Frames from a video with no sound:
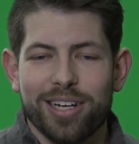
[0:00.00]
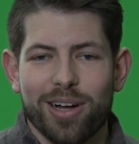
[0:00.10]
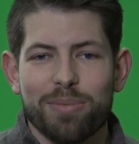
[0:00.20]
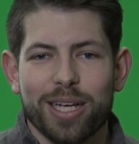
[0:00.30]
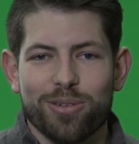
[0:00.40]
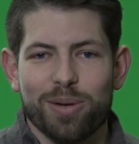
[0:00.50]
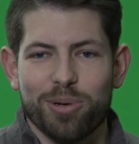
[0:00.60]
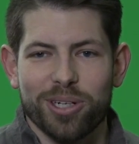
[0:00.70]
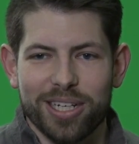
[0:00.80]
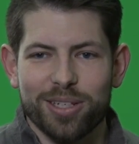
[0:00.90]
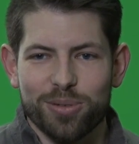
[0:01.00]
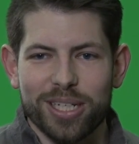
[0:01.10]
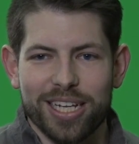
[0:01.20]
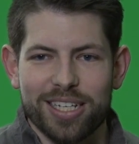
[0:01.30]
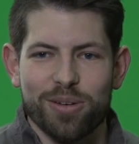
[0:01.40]
I know, I'm like Ron Burgundy. You
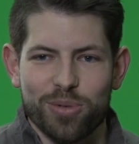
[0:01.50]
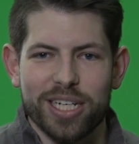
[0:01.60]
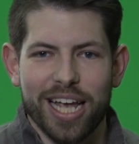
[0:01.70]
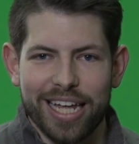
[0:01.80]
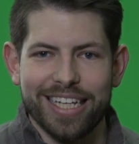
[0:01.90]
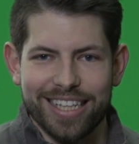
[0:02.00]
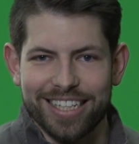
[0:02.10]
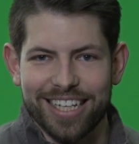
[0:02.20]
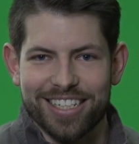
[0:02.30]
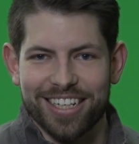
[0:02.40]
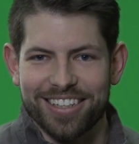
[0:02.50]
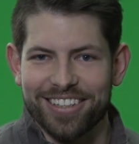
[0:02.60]
realize I read anything that's on the...